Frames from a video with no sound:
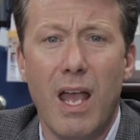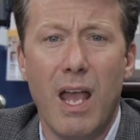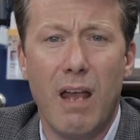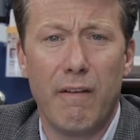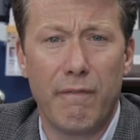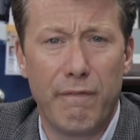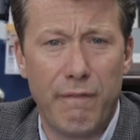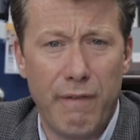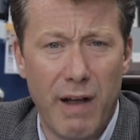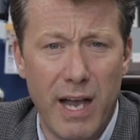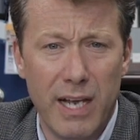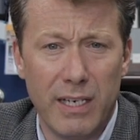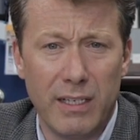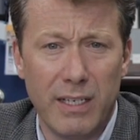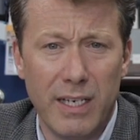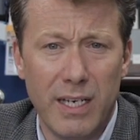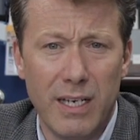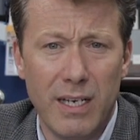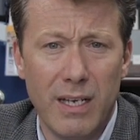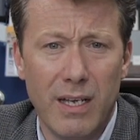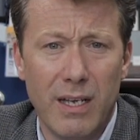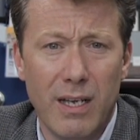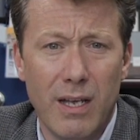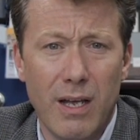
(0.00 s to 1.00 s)
And
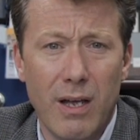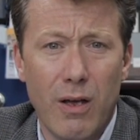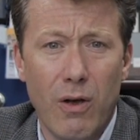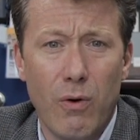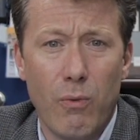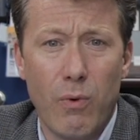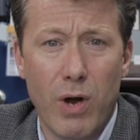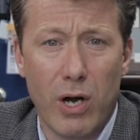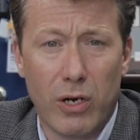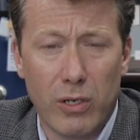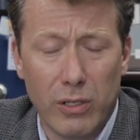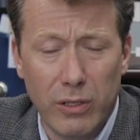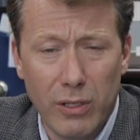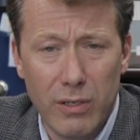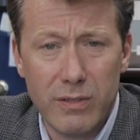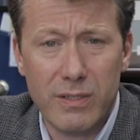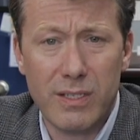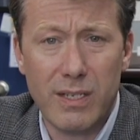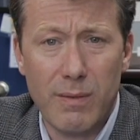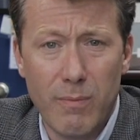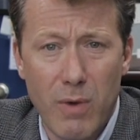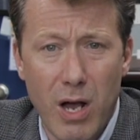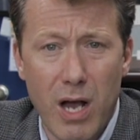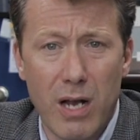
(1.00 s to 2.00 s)
finally, we are
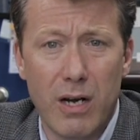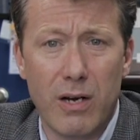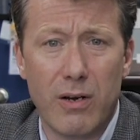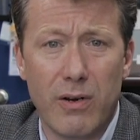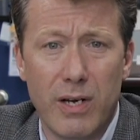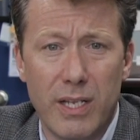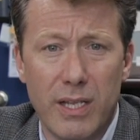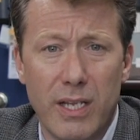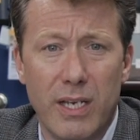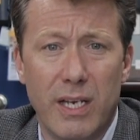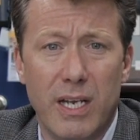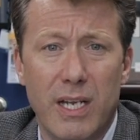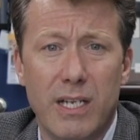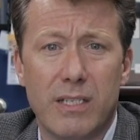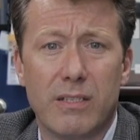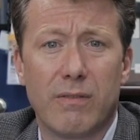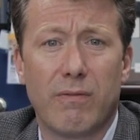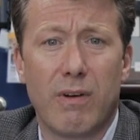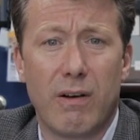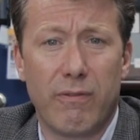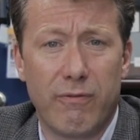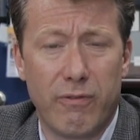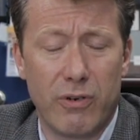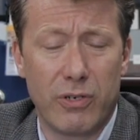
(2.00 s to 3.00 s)
closely monitoring the needs
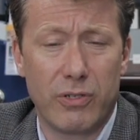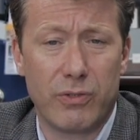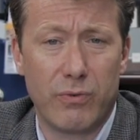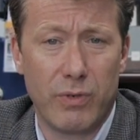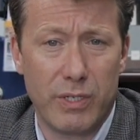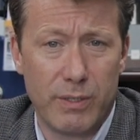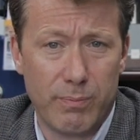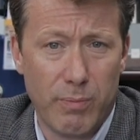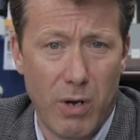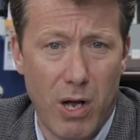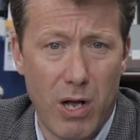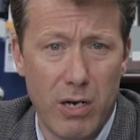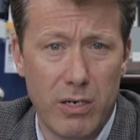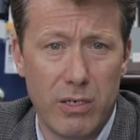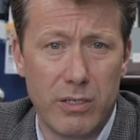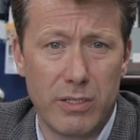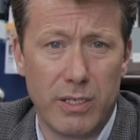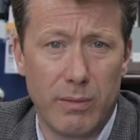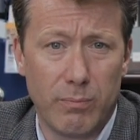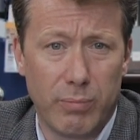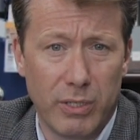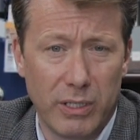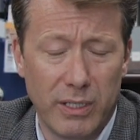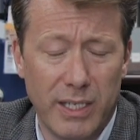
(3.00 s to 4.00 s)
of our first
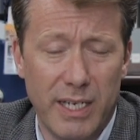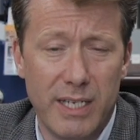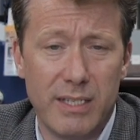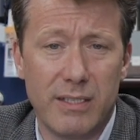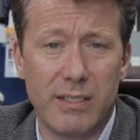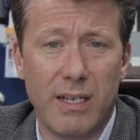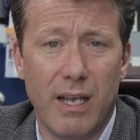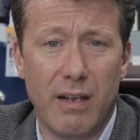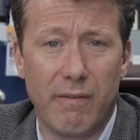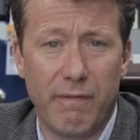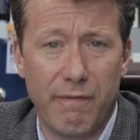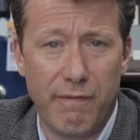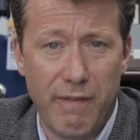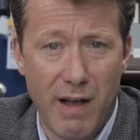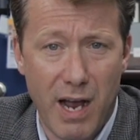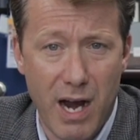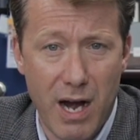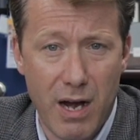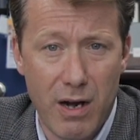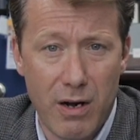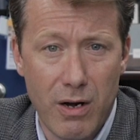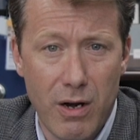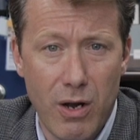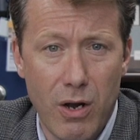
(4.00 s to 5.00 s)
responders and police and
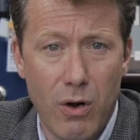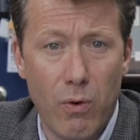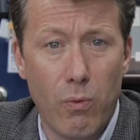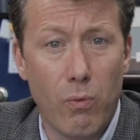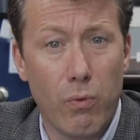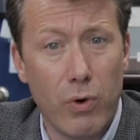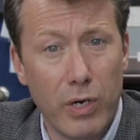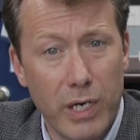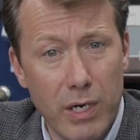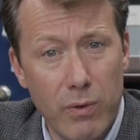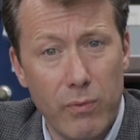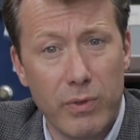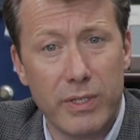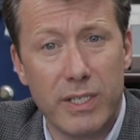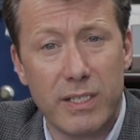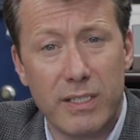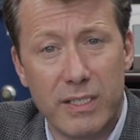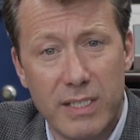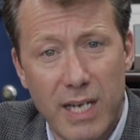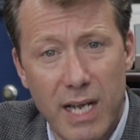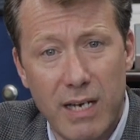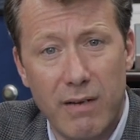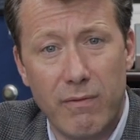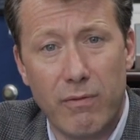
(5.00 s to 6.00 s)
fire, working with the
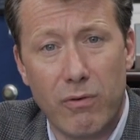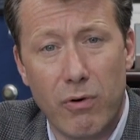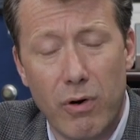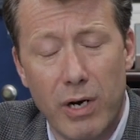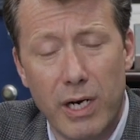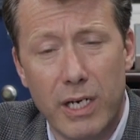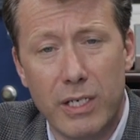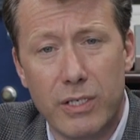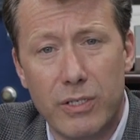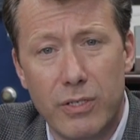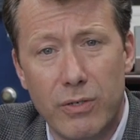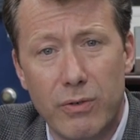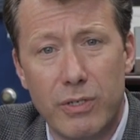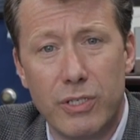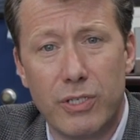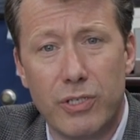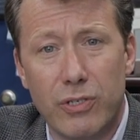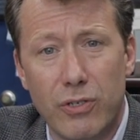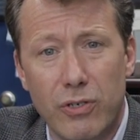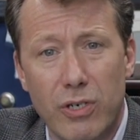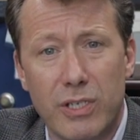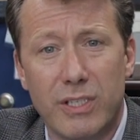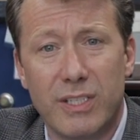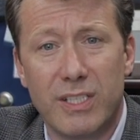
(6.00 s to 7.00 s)
state of Oregon to
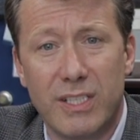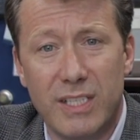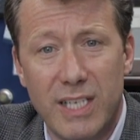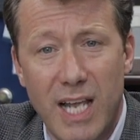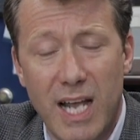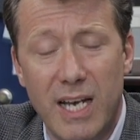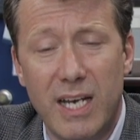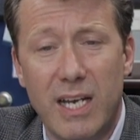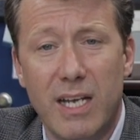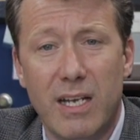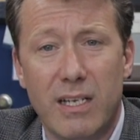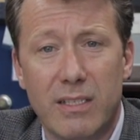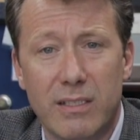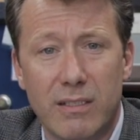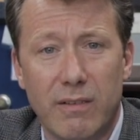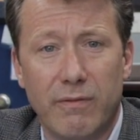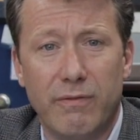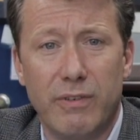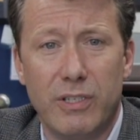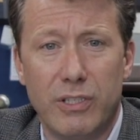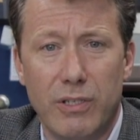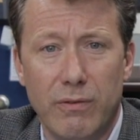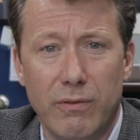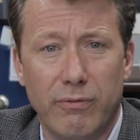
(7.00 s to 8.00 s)
ensure a steady and
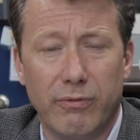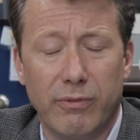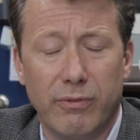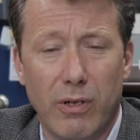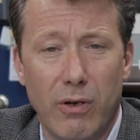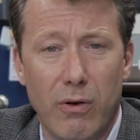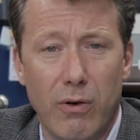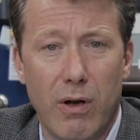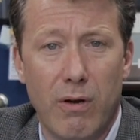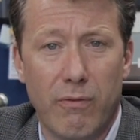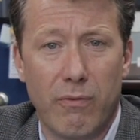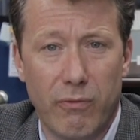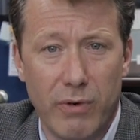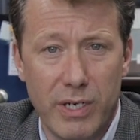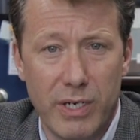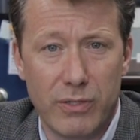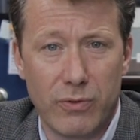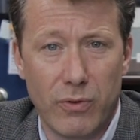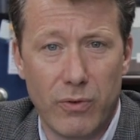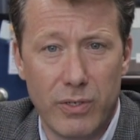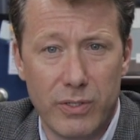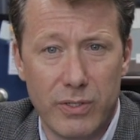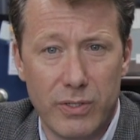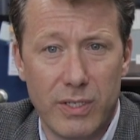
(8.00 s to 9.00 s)
sufficient flow of
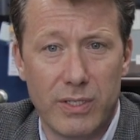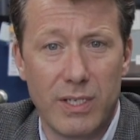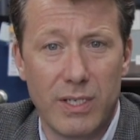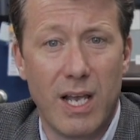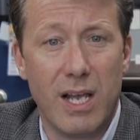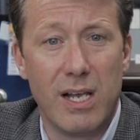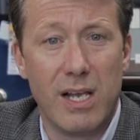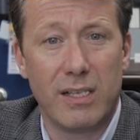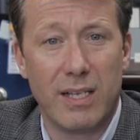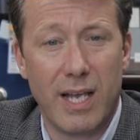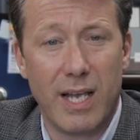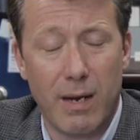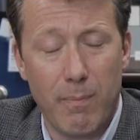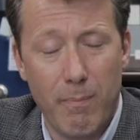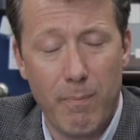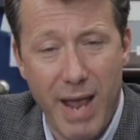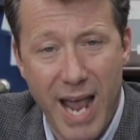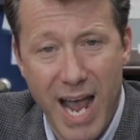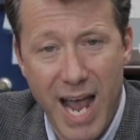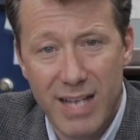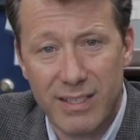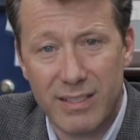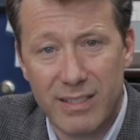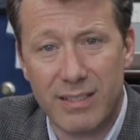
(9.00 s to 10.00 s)
resources like
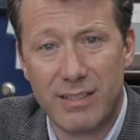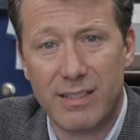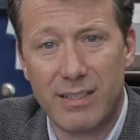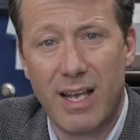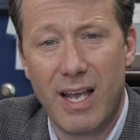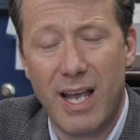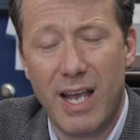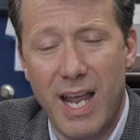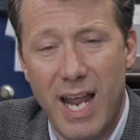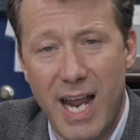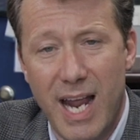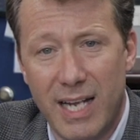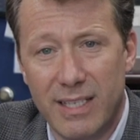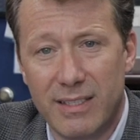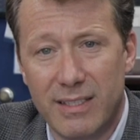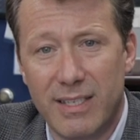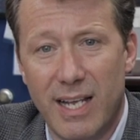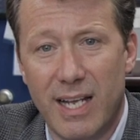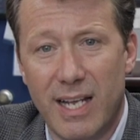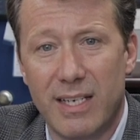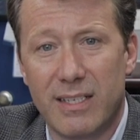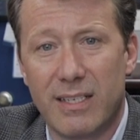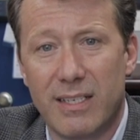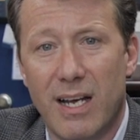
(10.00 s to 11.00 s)
masks, hand
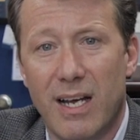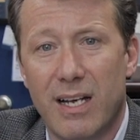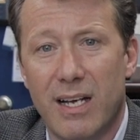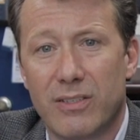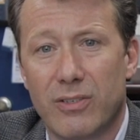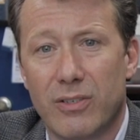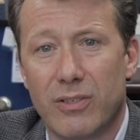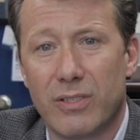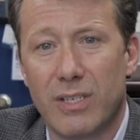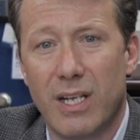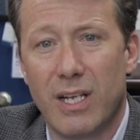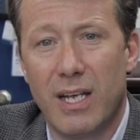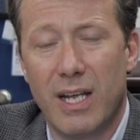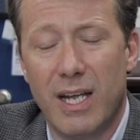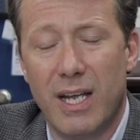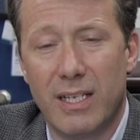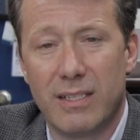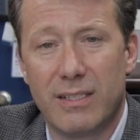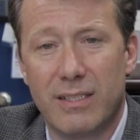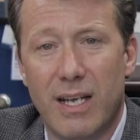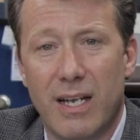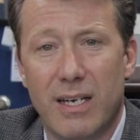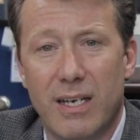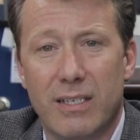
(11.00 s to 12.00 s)
sanitizers,
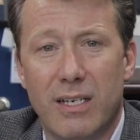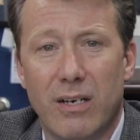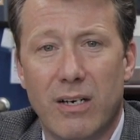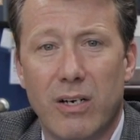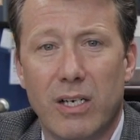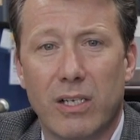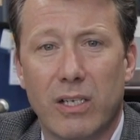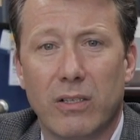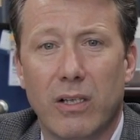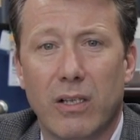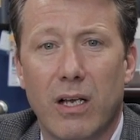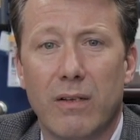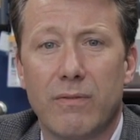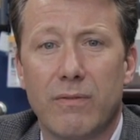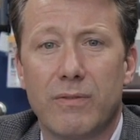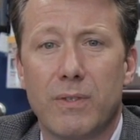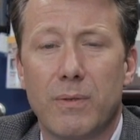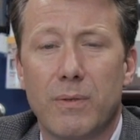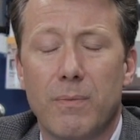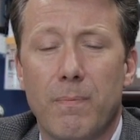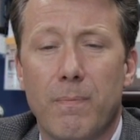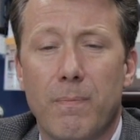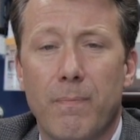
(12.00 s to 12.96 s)
and sanitary gloves.